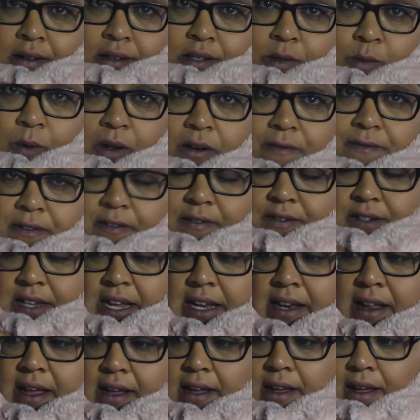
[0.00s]
It's
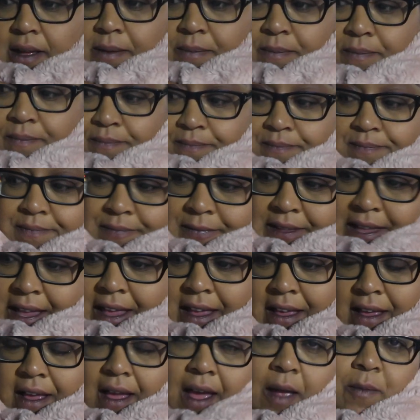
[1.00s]
1:15 a.m.
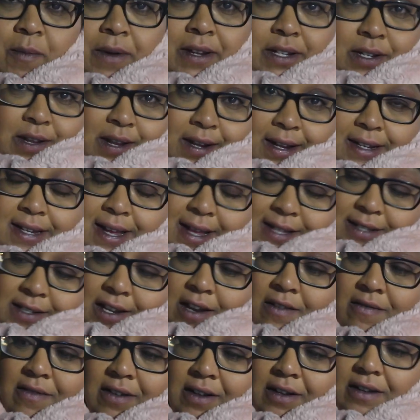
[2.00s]
and we're doing a
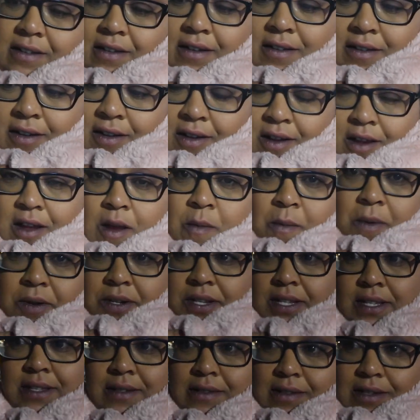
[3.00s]
Tesco run,
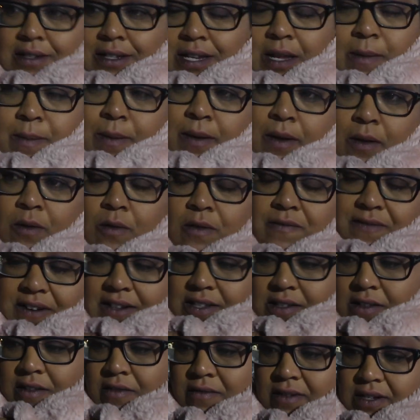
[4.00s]
which is just typical of
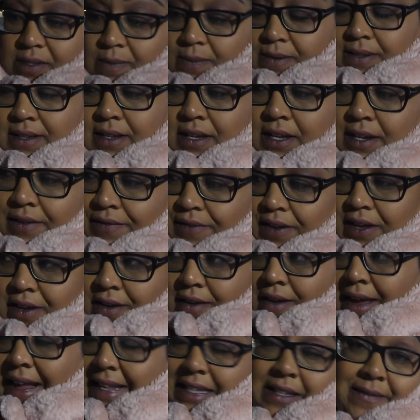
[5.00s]
us on Christmas Eve.
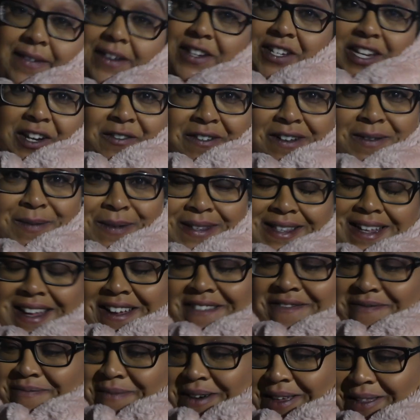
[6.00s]
It's officially Christmas
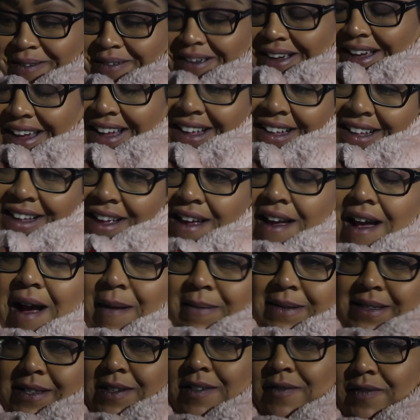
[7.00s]
Eve, by the way.
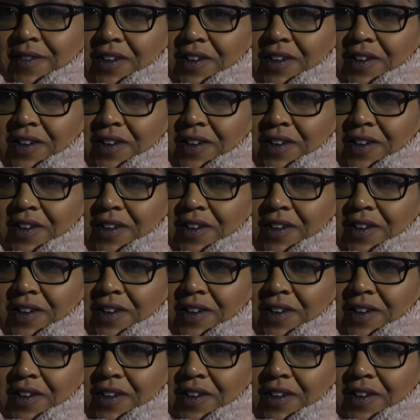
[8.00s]
I'm still